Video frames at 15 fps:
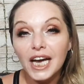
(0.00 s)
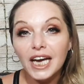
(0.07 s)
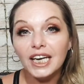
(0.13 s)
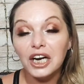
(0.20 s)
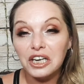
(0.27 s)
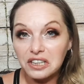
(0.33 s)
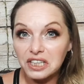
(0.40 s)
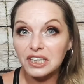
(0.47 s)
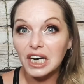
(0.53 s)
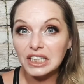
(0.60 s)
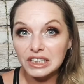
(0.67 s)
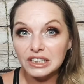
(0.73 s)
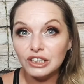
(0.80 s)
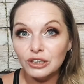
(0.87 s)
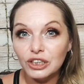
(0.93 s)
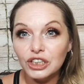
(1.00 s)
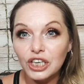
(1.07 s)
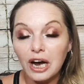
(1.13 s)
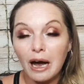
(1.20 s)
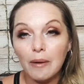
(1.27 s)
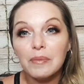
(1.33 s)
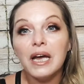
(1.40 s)
And I think I did a good
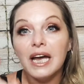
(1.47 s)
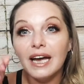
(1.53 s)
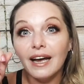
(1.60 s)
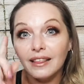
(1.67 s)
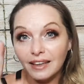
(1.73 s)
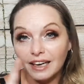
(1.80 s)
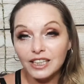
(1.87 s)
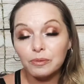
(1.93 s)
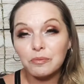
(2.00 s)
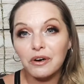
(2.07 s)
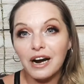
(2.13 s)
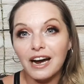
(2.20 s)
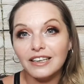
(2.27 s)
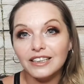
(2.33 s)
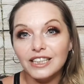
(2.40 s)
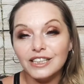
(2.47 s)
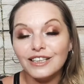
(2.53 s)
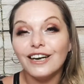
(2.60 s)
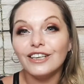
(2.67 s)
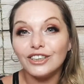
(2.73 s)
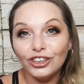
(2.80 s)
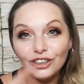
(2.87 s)
job. And that's practice.
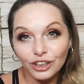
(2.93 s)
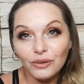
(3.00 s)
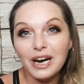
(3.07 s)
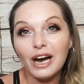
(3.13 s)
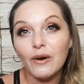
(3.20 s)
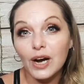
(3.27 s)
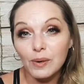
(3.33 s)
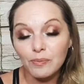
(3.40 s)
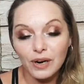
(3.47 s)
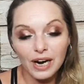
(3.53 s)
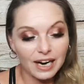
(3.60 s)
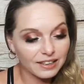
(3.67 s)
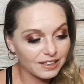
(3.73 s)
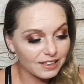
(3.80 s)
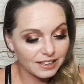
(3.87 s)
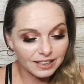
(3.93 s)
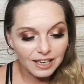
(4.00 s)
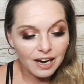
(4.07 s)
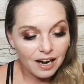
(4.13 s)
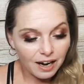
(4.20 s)
And do you know how I practiced?